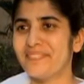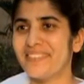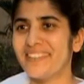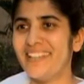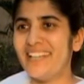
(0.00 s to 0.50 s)

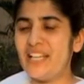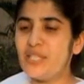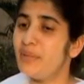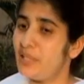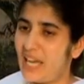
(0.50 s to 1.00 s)
So,
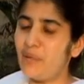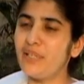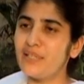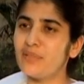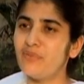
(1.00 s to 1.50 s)
but now
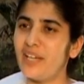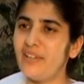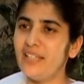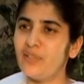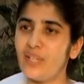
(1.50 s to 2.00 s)
because I'm
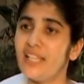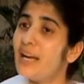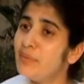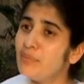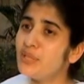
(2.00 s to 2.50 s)
wearing the ring,
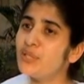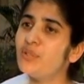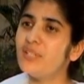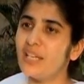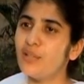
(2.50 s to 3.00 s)
I'm able to
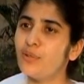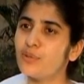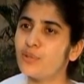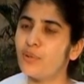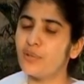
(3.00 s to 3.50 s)
create
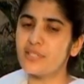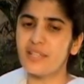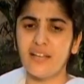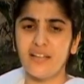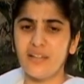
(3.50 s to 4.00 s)
those thoughts.
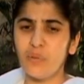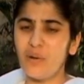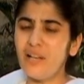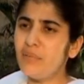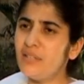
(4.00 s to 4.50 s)

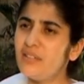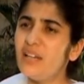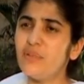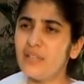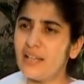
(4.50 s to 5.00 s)
1 month
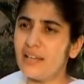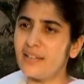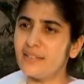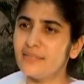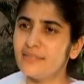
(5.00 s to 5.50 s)
down the line,